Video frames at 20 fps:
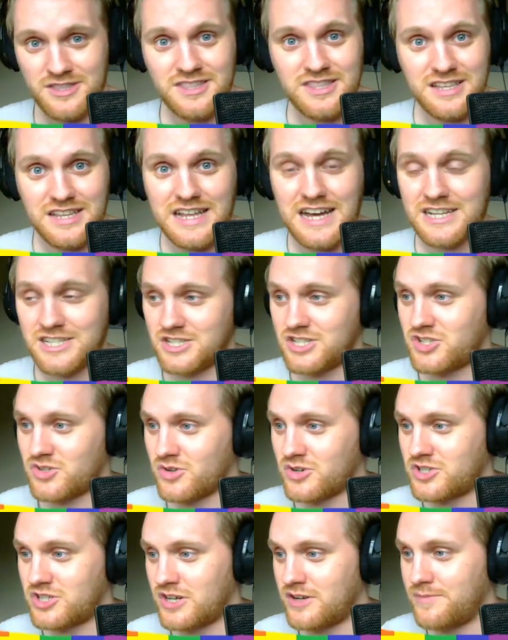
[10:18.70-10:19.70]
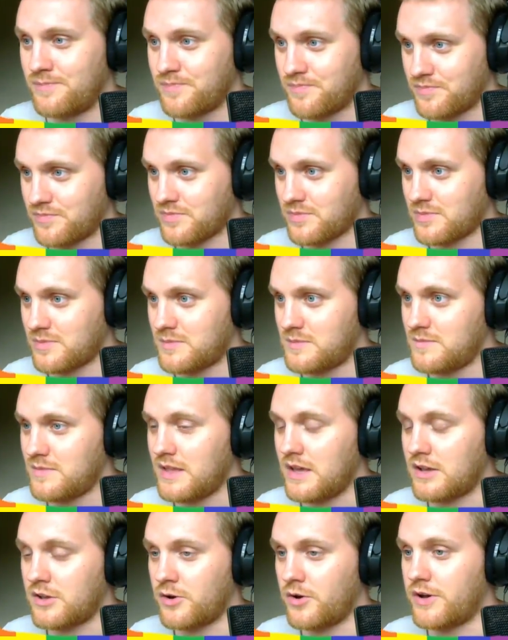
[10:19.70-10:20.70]
within the larger structure.
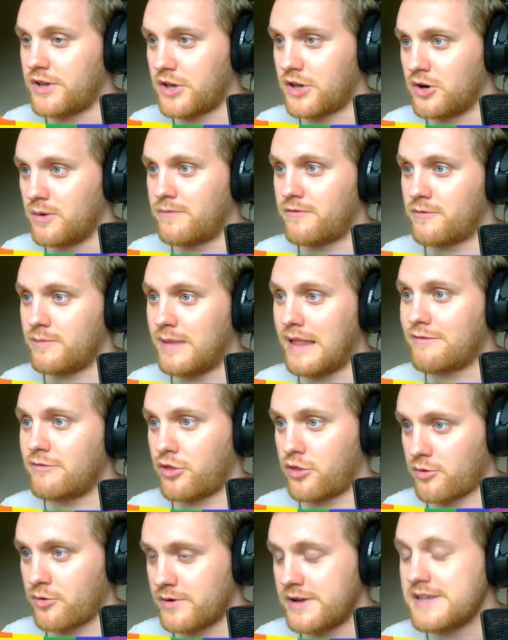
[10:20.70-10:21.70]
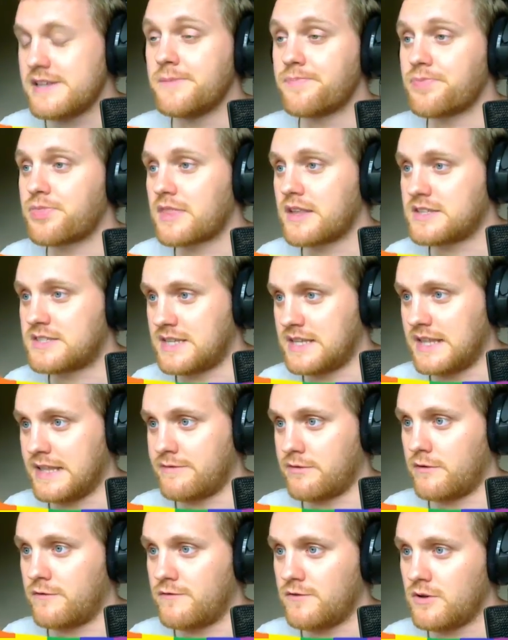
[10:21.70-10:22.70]
Going up from level 3 to
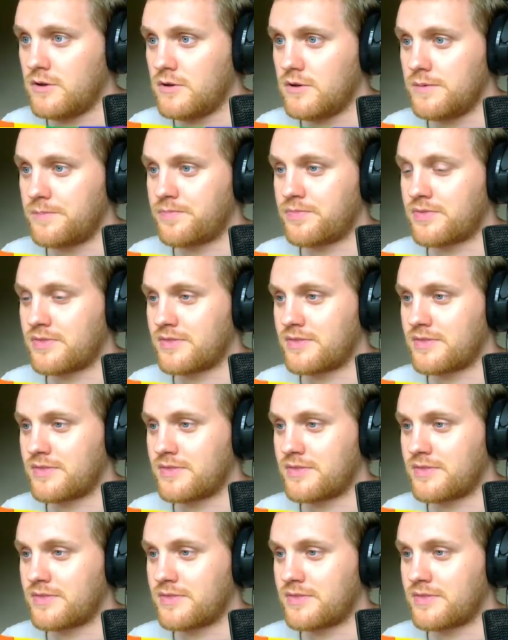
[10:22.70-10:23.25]
level 4.